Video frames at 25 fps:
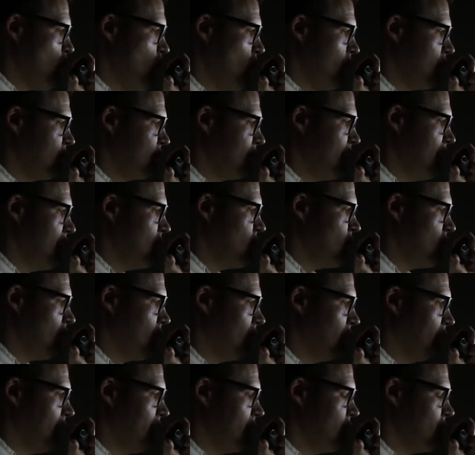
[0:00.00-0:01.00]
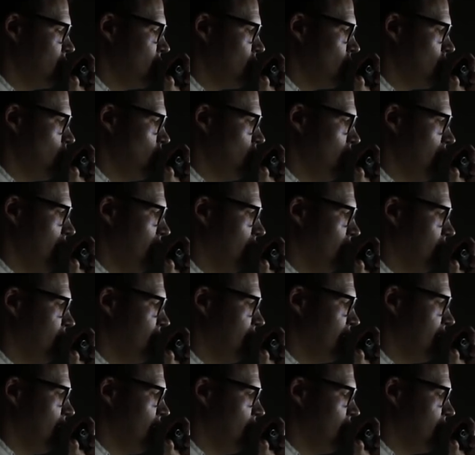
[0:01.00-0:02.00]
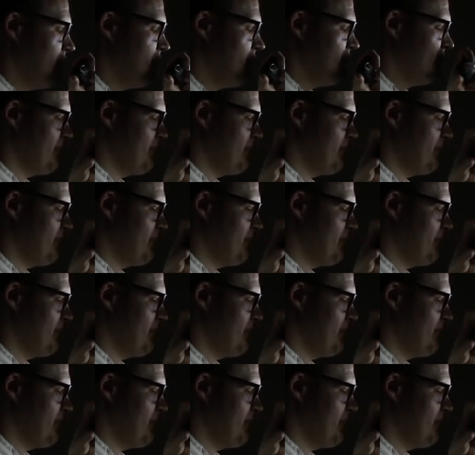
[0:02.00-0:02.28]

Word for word: Whiskey Charlie, stroke Alpha Golf.